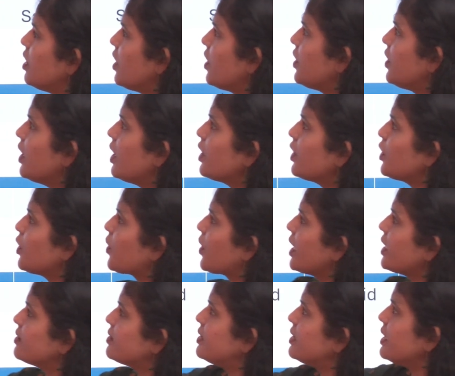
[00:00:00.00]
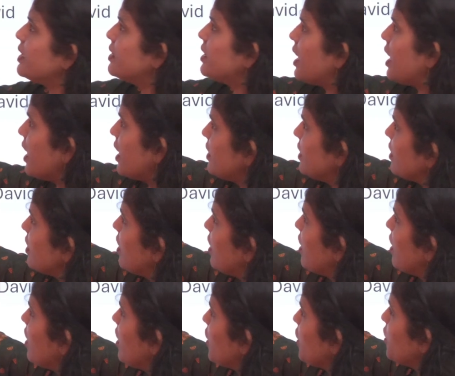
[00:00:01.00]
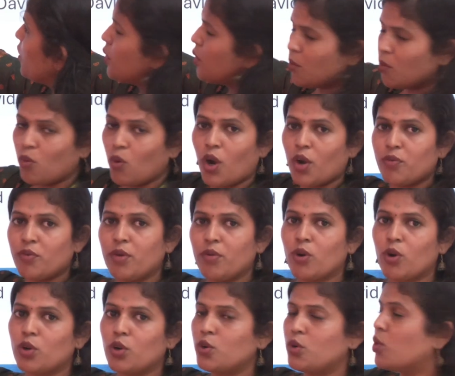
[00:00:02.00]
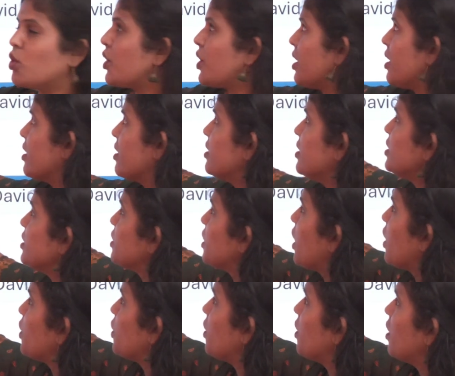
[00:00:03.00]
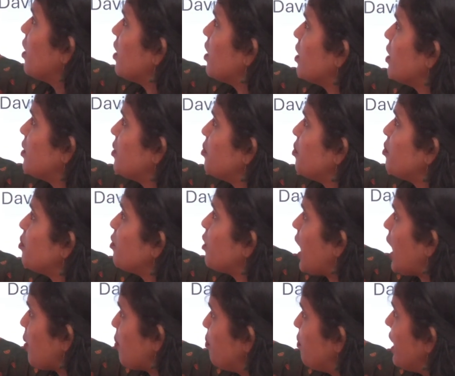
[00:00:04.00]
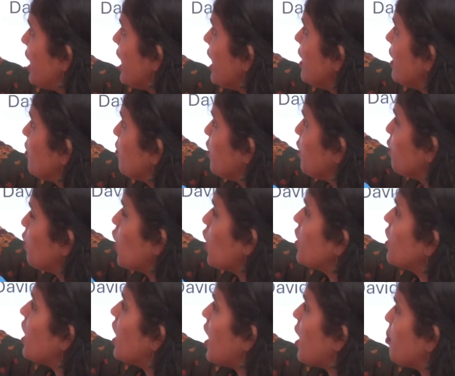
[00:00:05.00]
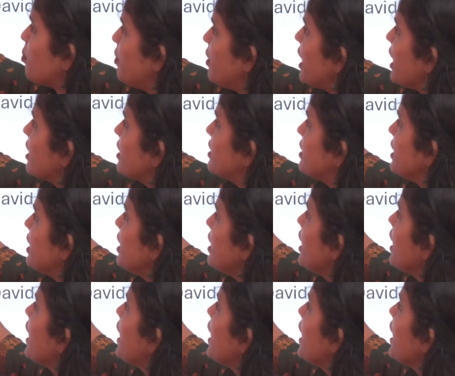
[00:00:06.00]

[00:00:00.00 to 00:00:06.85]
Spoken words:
Here you can see that what we want to do here is update. We want to update the